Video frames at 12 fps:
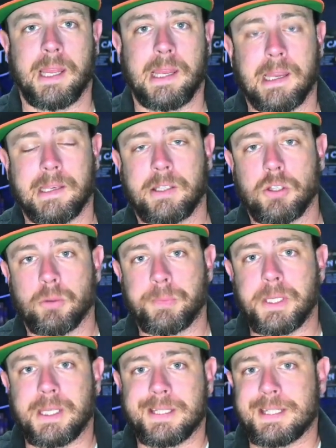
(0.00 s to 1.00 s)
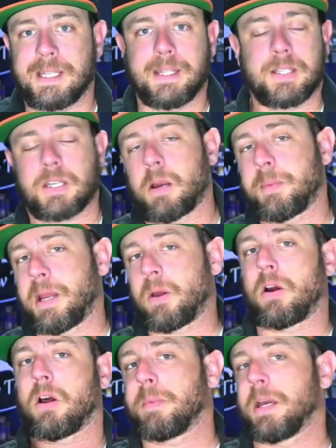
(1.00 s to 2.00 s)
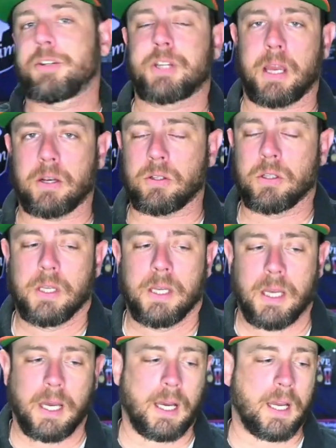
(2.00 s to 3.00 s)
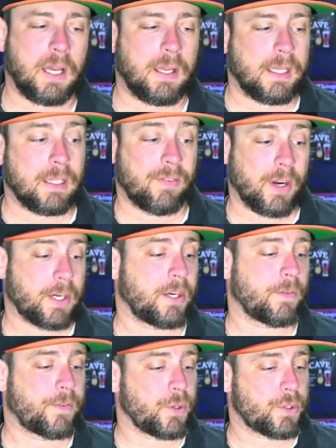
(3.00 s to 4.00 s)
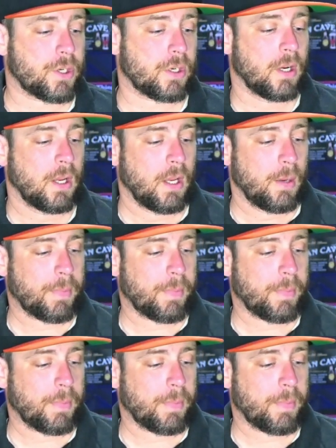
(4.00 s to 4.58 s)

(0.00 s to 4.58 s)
and you'll be seeing this coming out on my channel in the very near future.